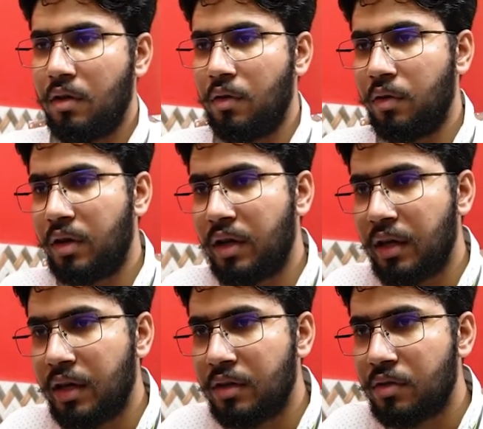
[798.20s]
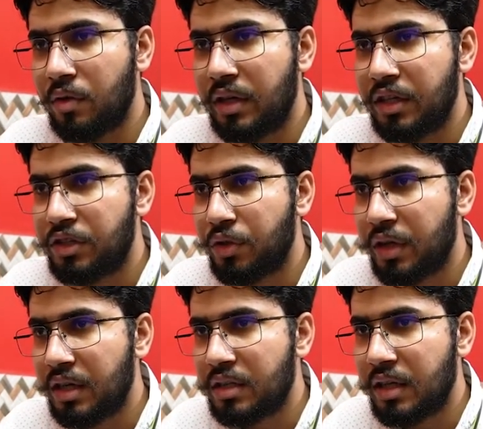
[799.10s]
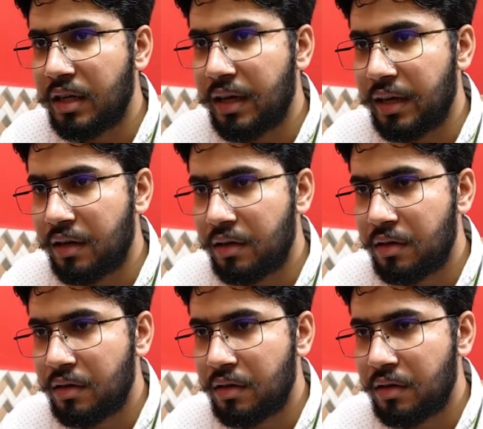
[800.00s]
Okay, so it is showing us an error,